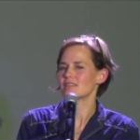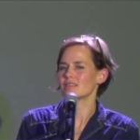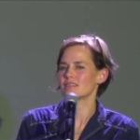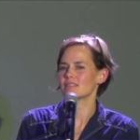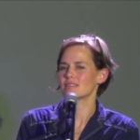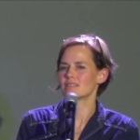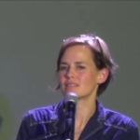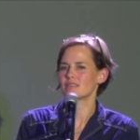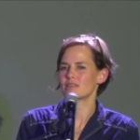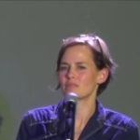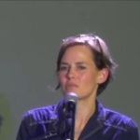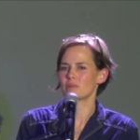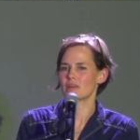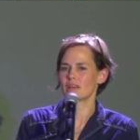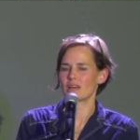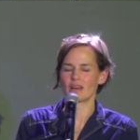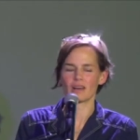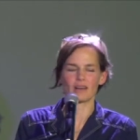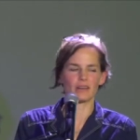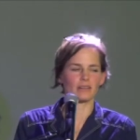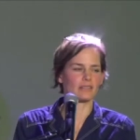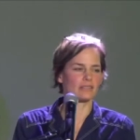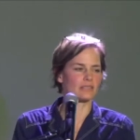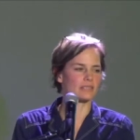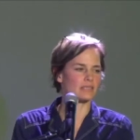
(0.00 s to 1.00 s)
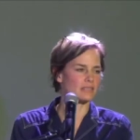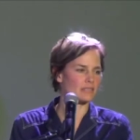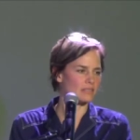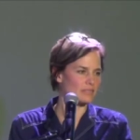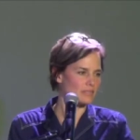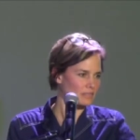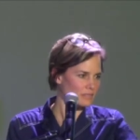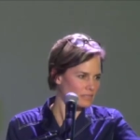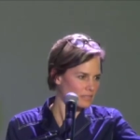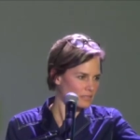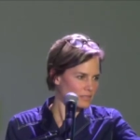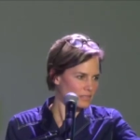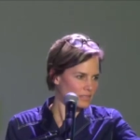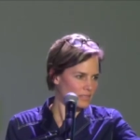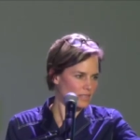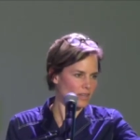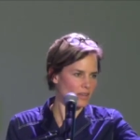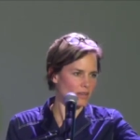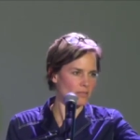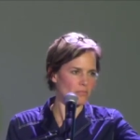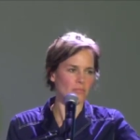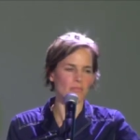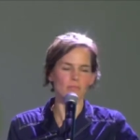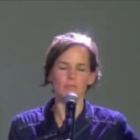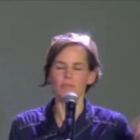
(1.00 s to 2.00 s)
is that we held,
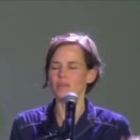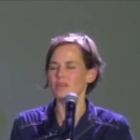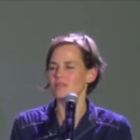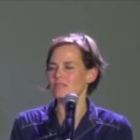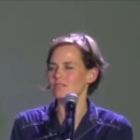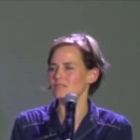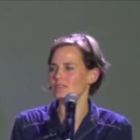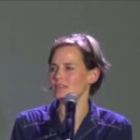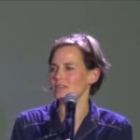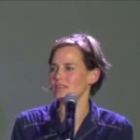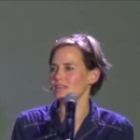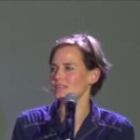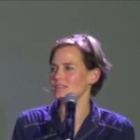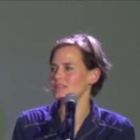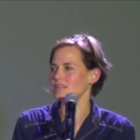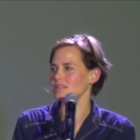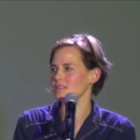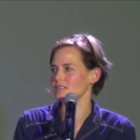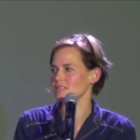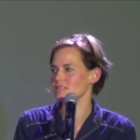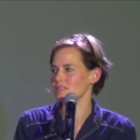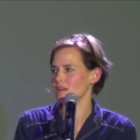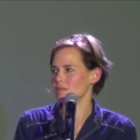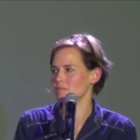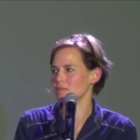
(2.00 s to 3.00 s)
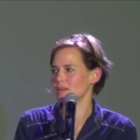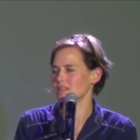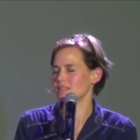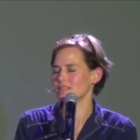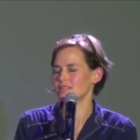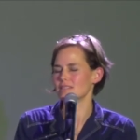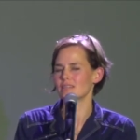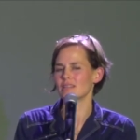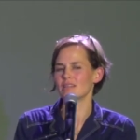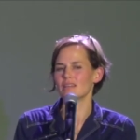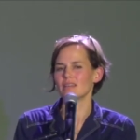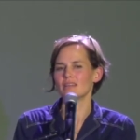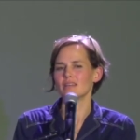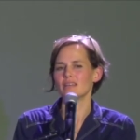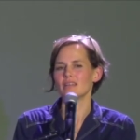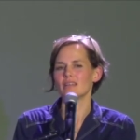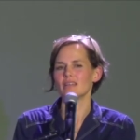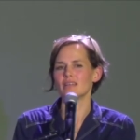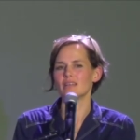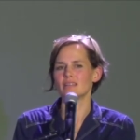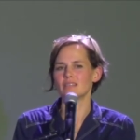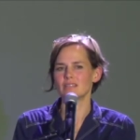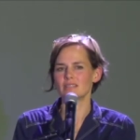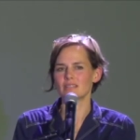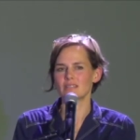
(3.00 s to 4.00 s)
Tim convened a summit
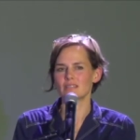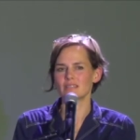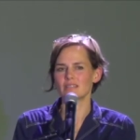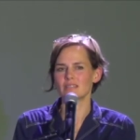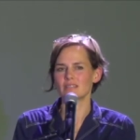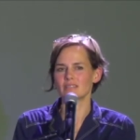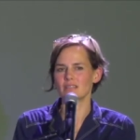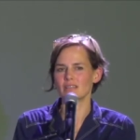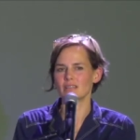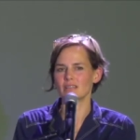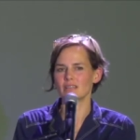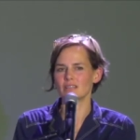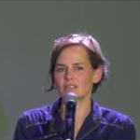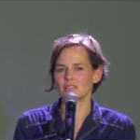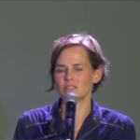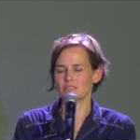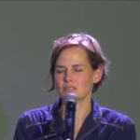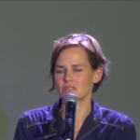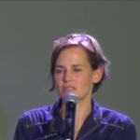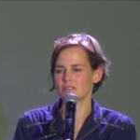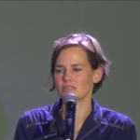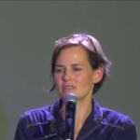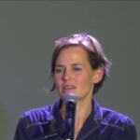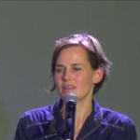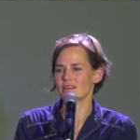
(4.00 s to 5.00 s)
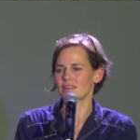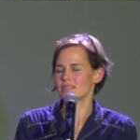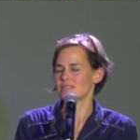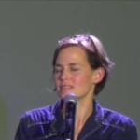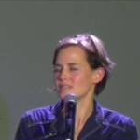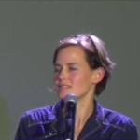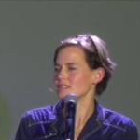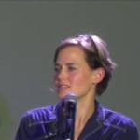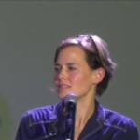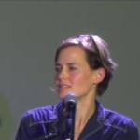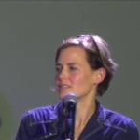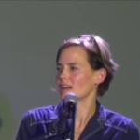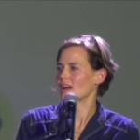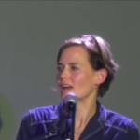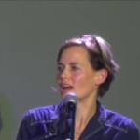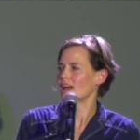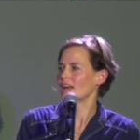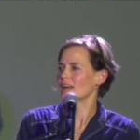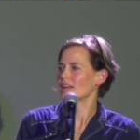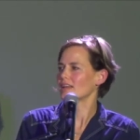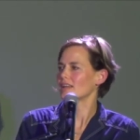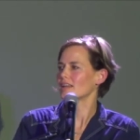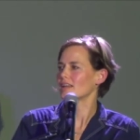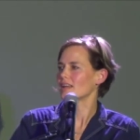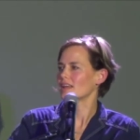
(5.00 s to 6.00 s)
in DC in
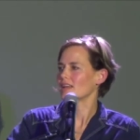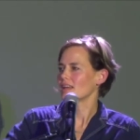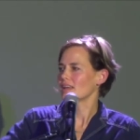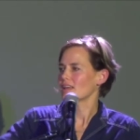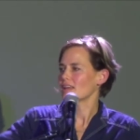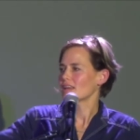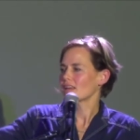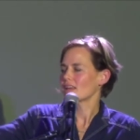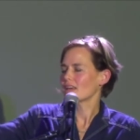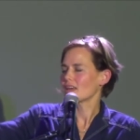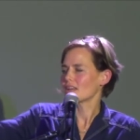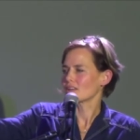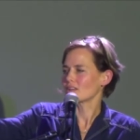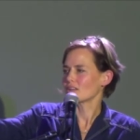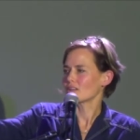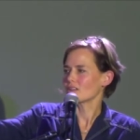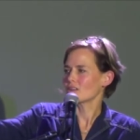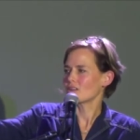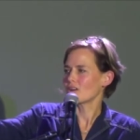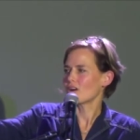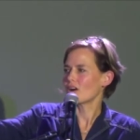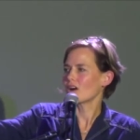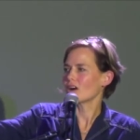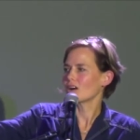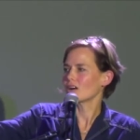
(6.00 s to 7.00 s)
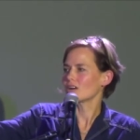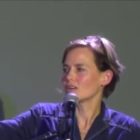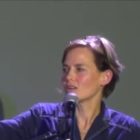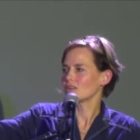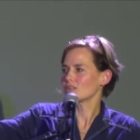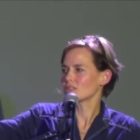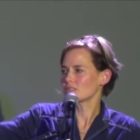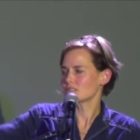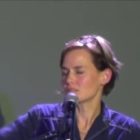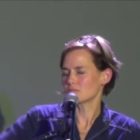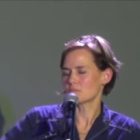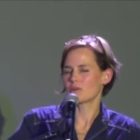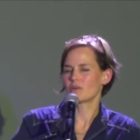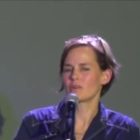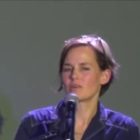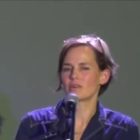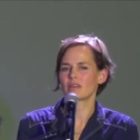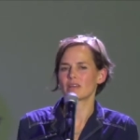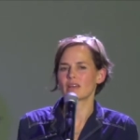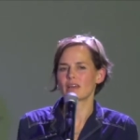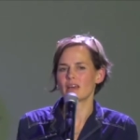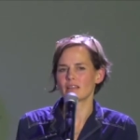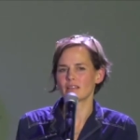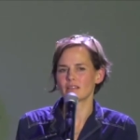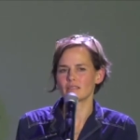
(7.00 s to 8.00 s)
2009, and Carl spoke
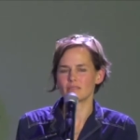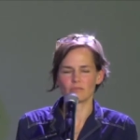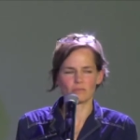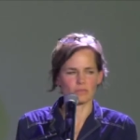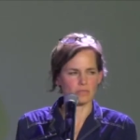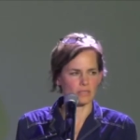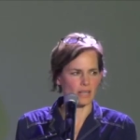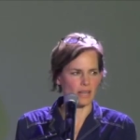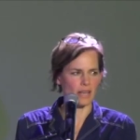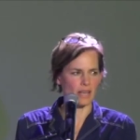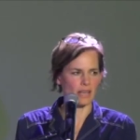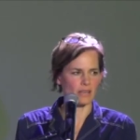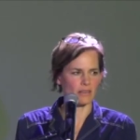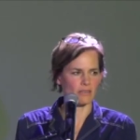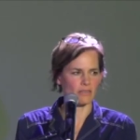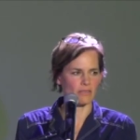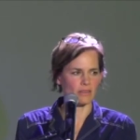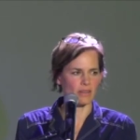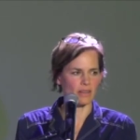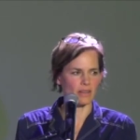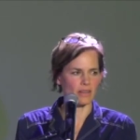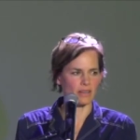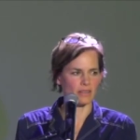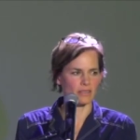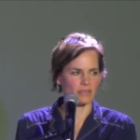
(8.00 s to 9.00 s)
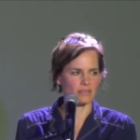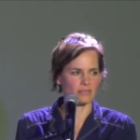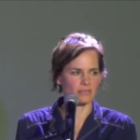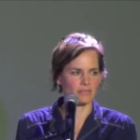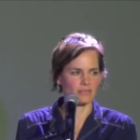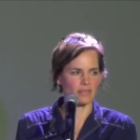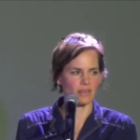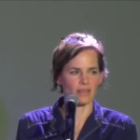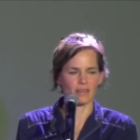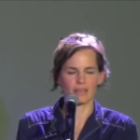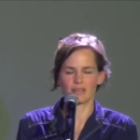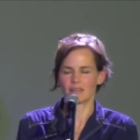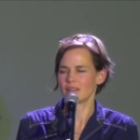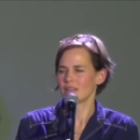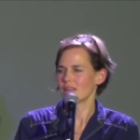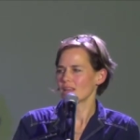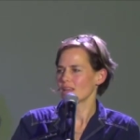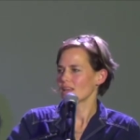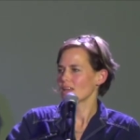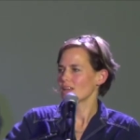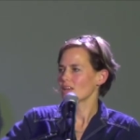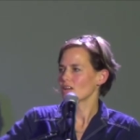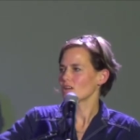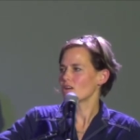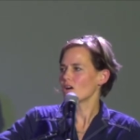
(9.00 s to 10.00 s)
at, was it eight or nine? Nine.
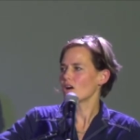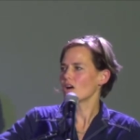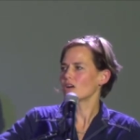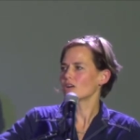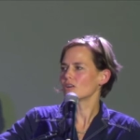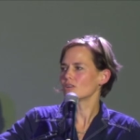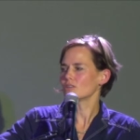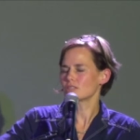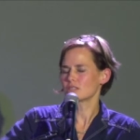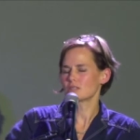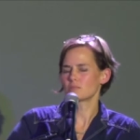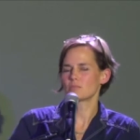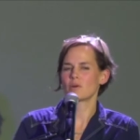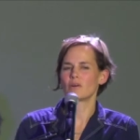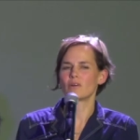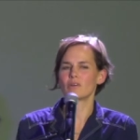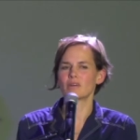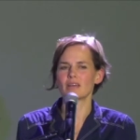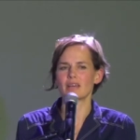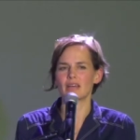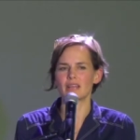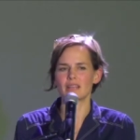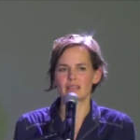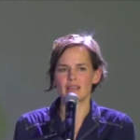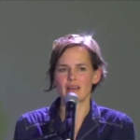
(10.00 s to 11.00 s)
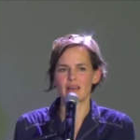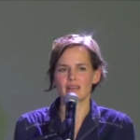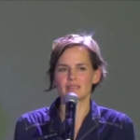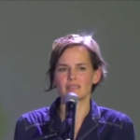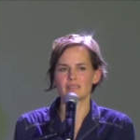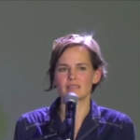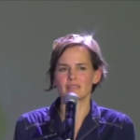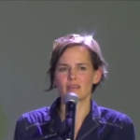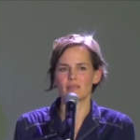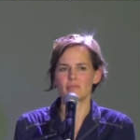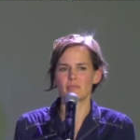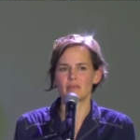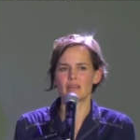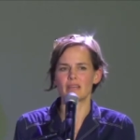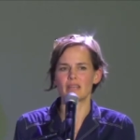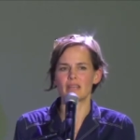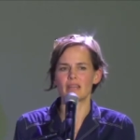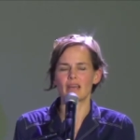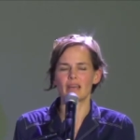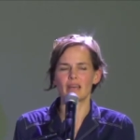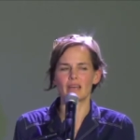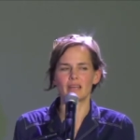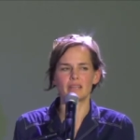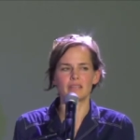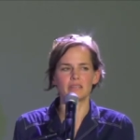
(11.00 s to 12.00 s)
Carl spoke at that summit,
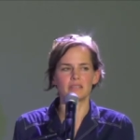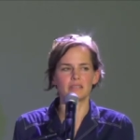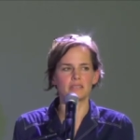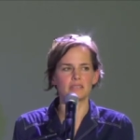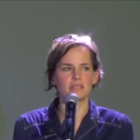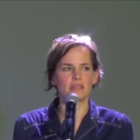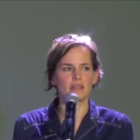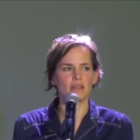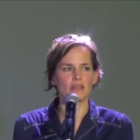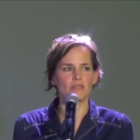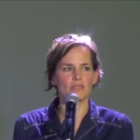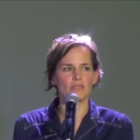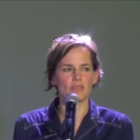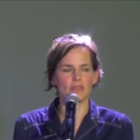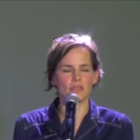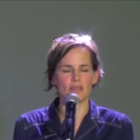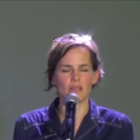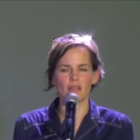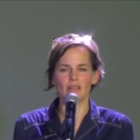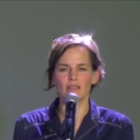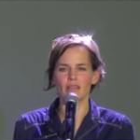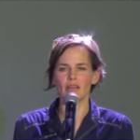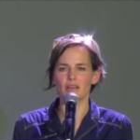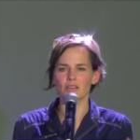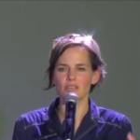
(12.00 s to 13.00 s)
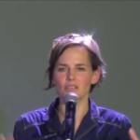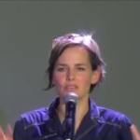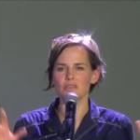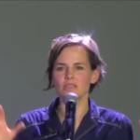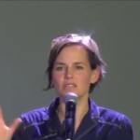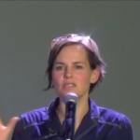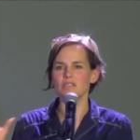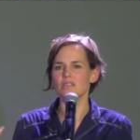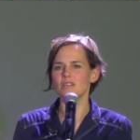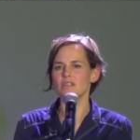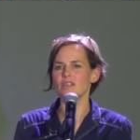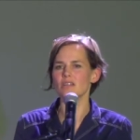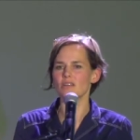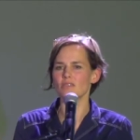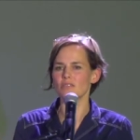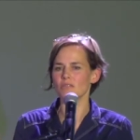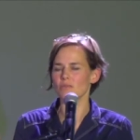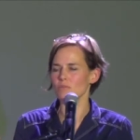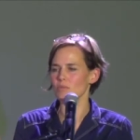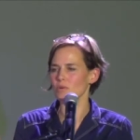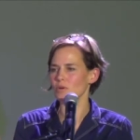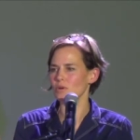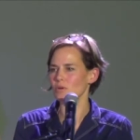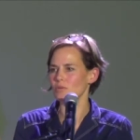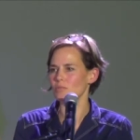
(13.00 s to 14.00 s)
and the electricity in the
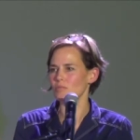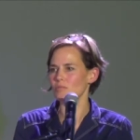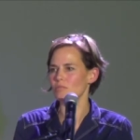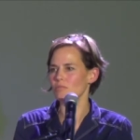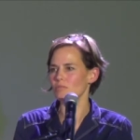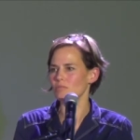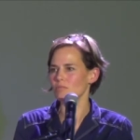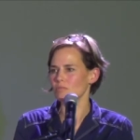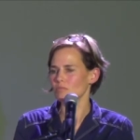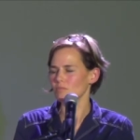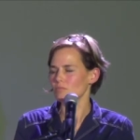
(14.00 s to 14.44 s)
room